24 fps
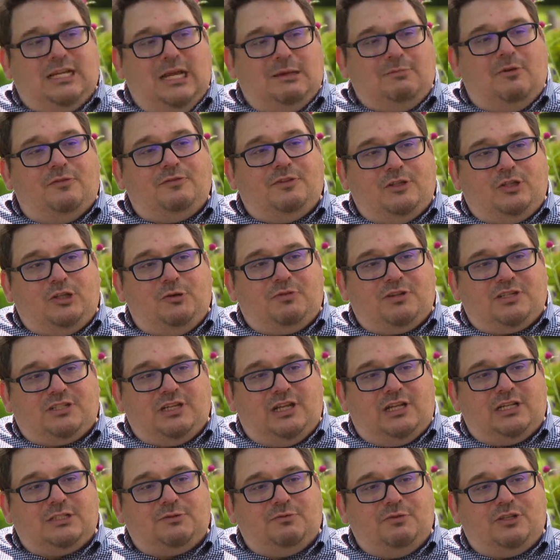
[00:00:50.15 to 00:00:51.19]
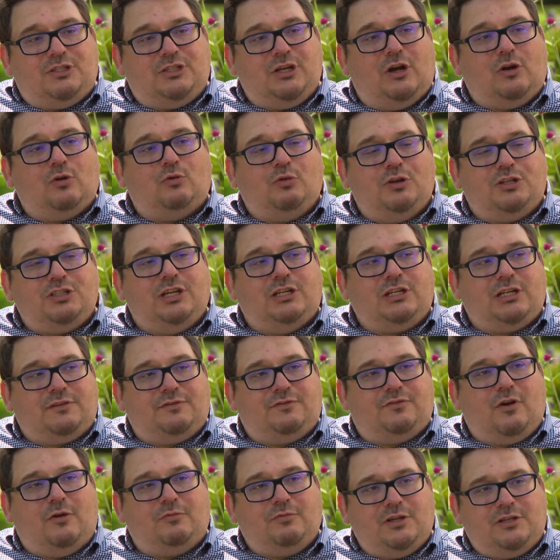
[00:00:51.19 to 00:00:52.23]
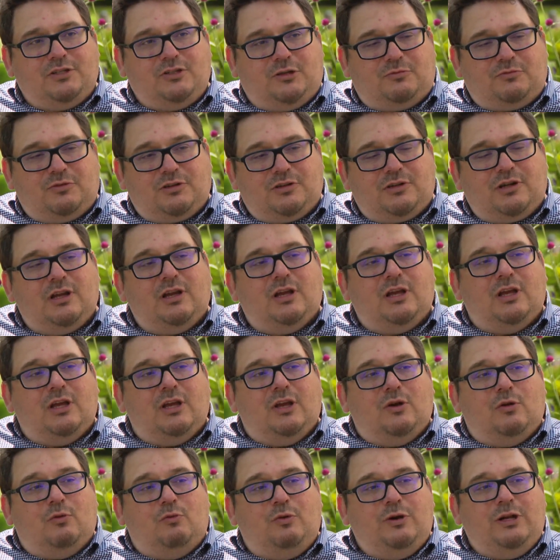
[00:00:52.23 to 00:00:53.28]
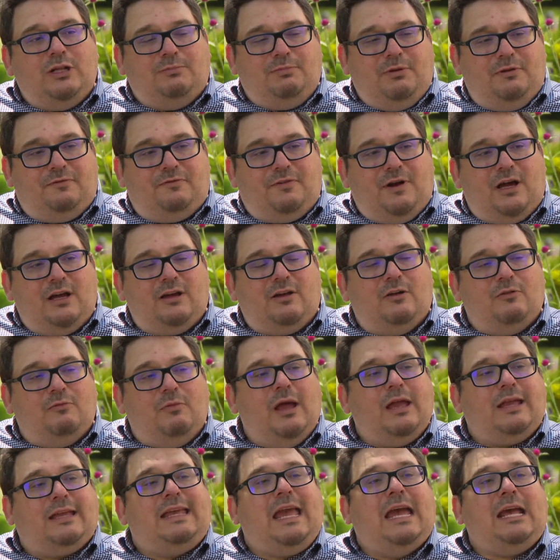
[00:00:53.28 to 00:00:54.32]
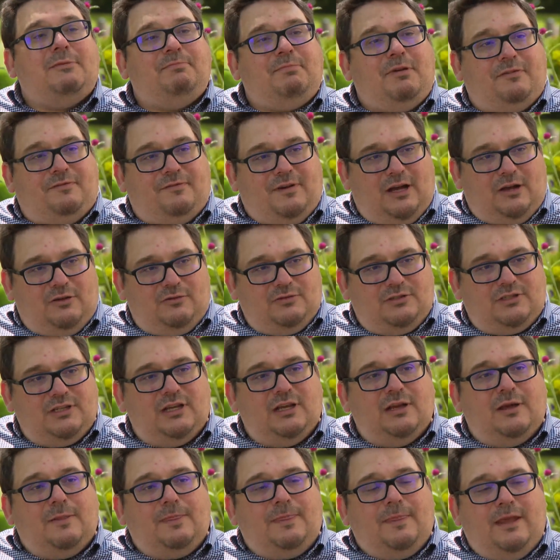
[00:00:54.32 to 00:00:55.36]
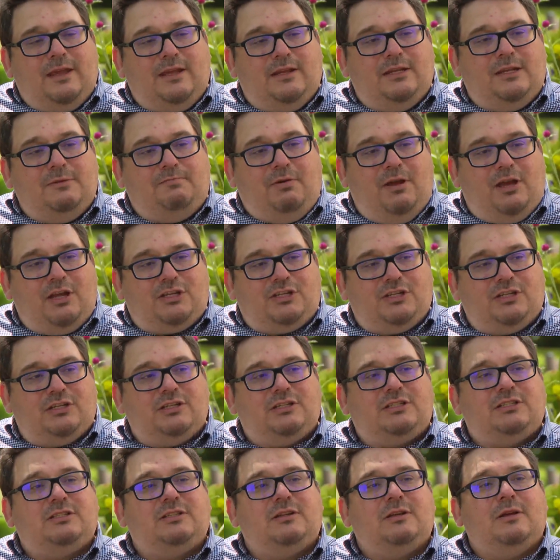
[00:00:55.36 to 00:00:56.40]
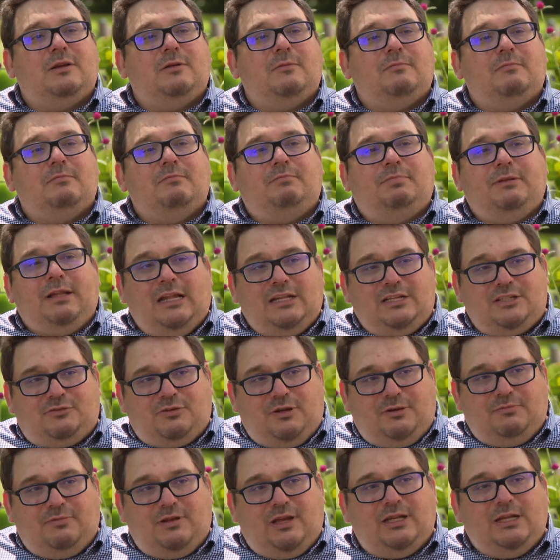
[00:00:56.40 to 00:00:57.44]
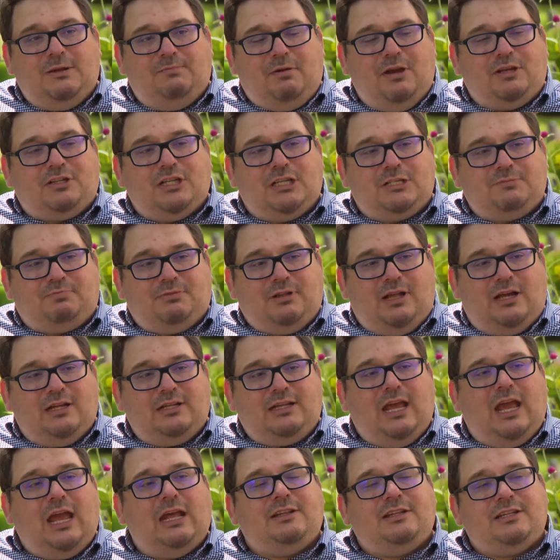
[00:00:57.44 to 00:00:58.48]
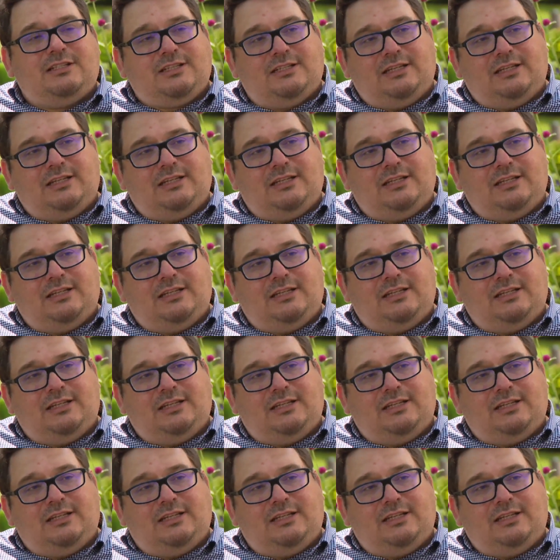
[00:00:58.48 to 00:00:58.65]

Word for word: Some of the tumor cells which are originated from the tumor will be found, uh, can be found in the patient's bloodstream, in the patient's blood and the